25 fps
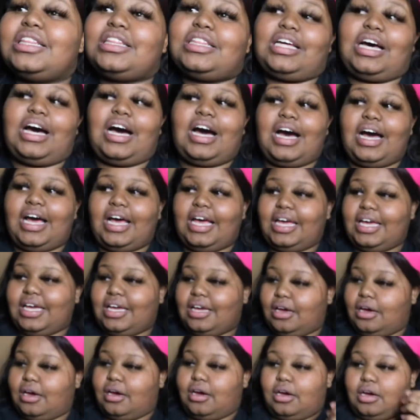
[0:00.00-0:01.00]
like,
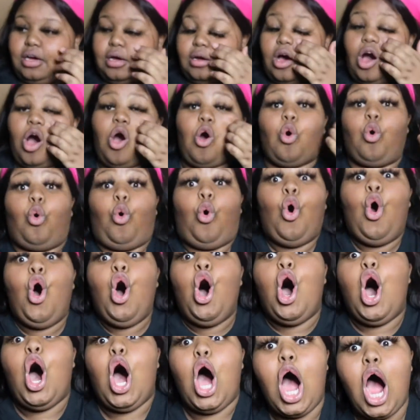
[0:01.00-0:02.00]
how
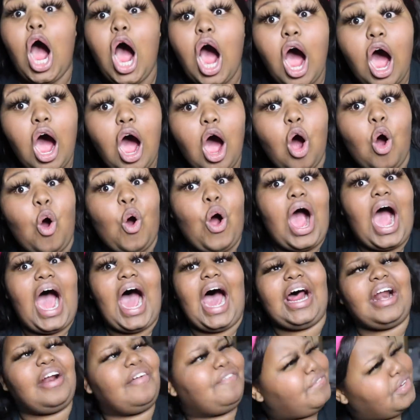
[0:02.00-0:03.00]

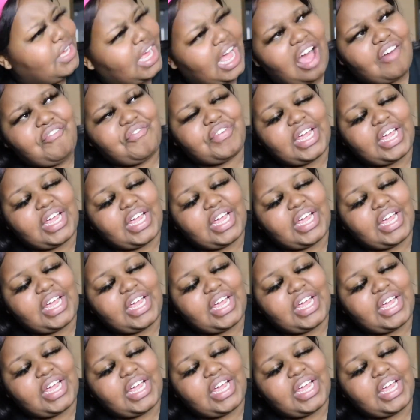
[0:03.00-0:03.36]
the fuck I